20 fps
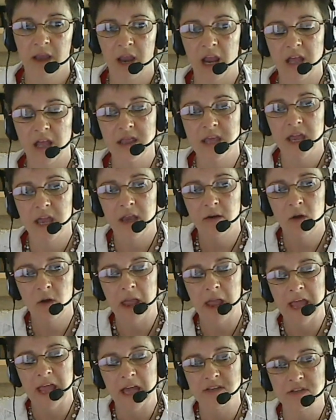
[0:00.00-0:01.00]
And then
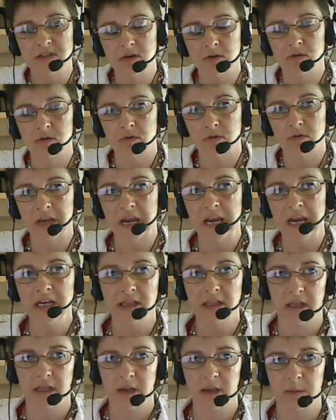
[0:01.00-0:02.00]
as they're
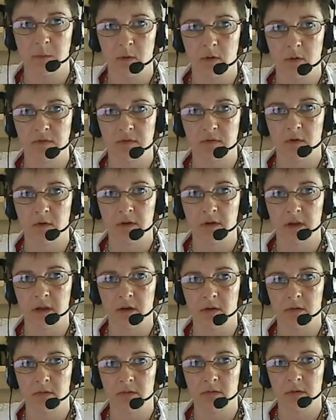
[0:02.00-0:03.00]
creating the
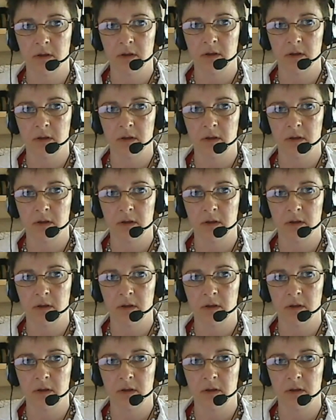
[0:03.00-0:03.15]
ePortfolio,